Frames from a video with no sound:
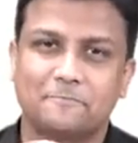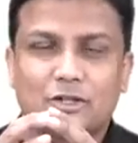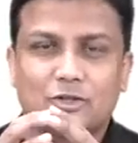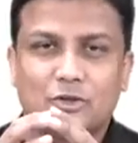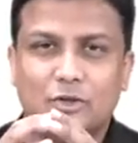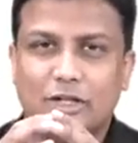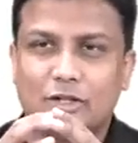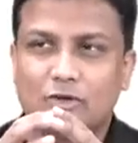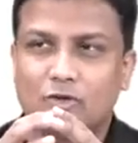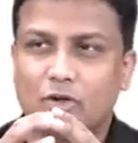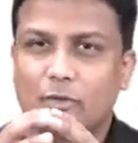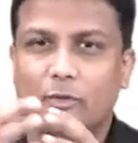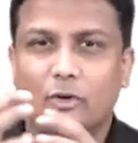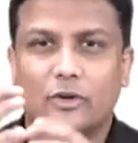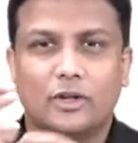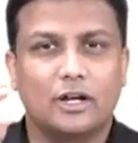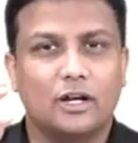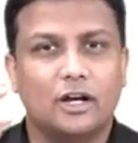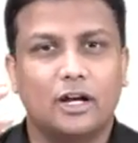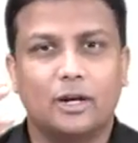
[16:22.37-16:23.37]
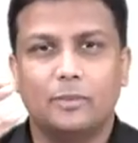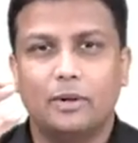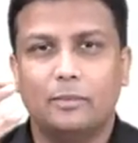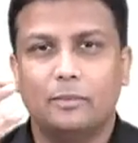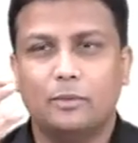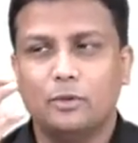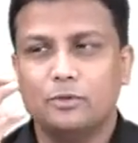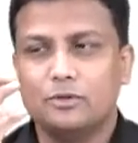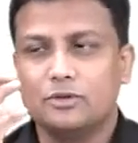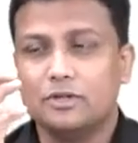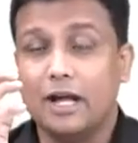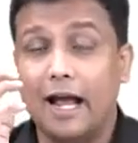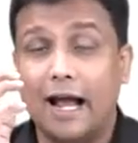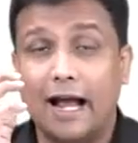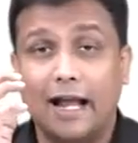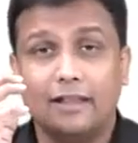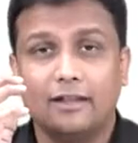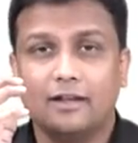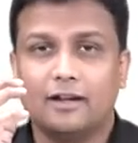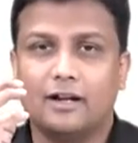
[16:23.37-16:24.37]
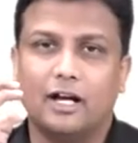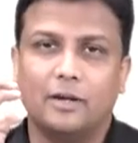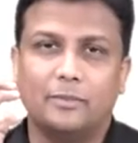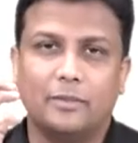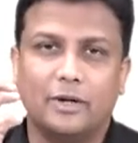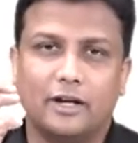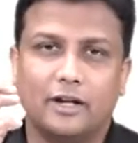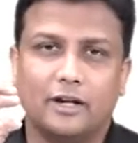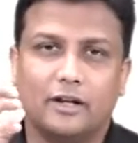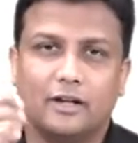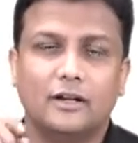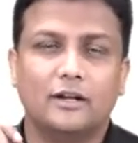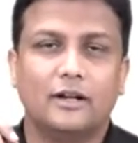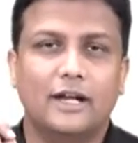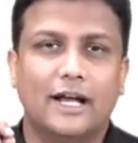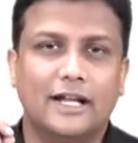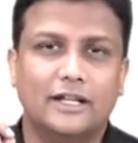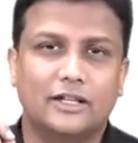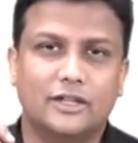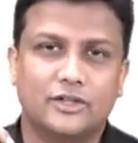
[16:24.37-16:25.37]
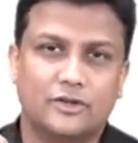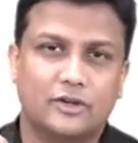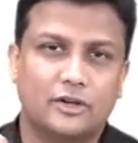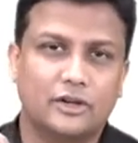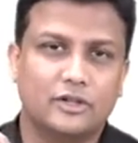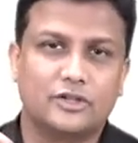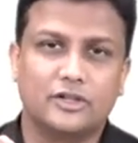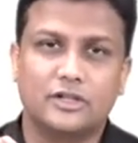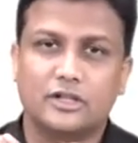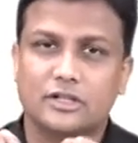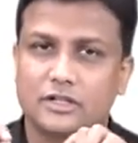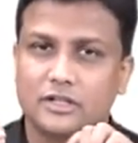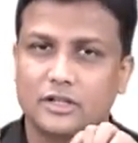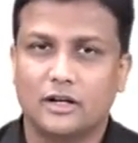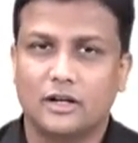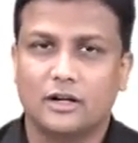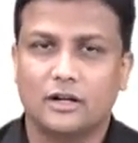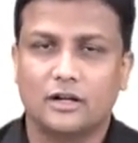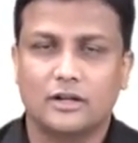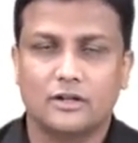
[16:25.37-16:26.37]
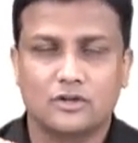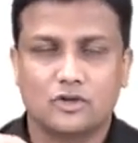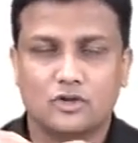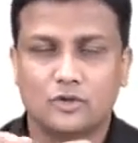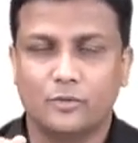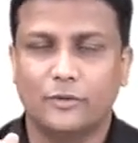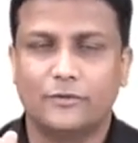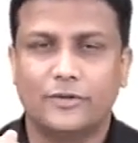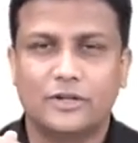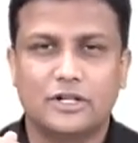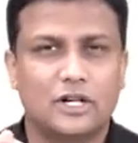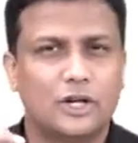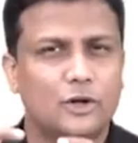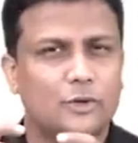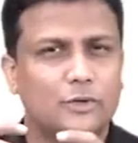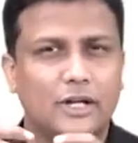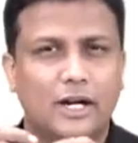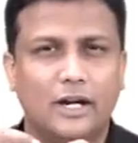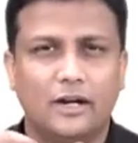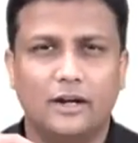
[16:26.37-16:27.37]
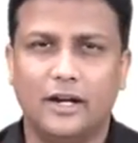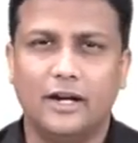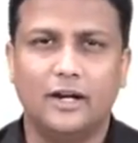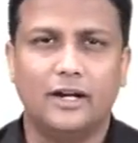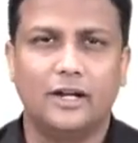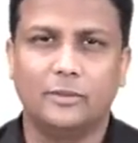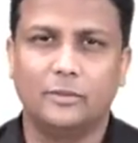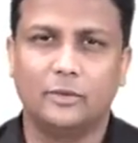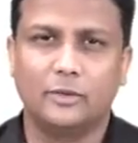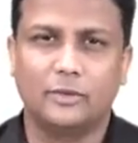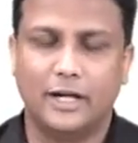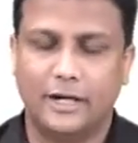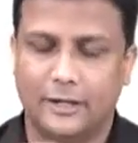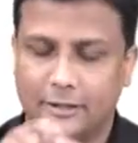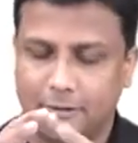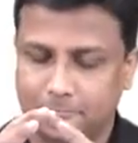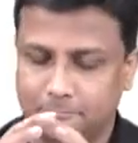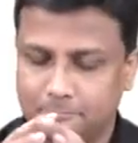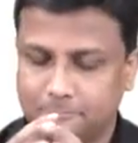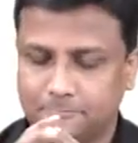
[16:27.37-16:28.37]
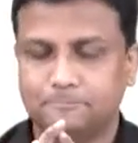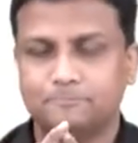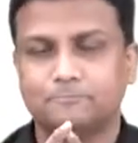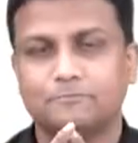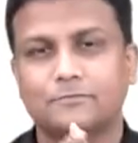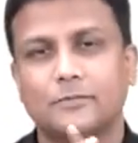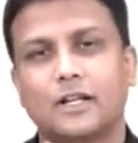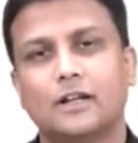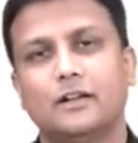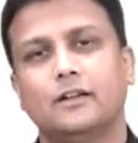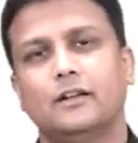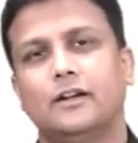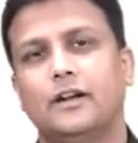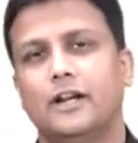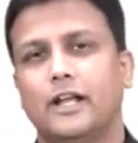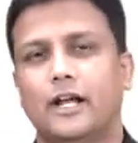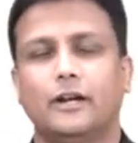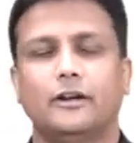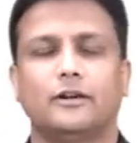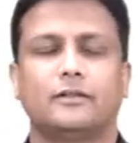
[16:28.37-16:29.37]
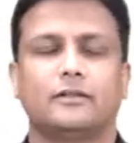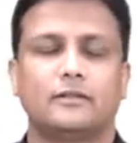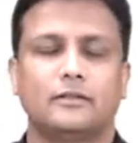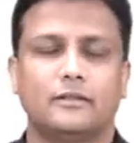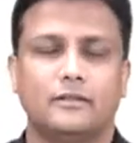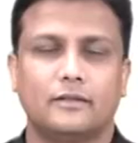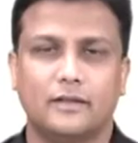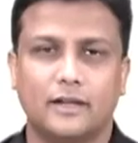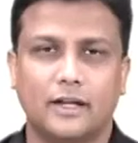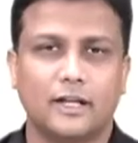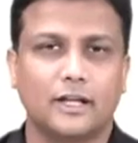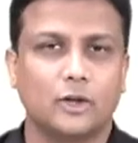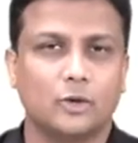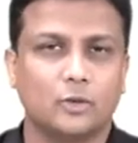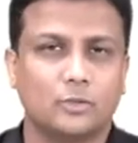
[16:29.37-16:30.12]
So, that's all about the carpal bones and the carpal tunnel and the structures superficial to that and deep to that. Done. Thank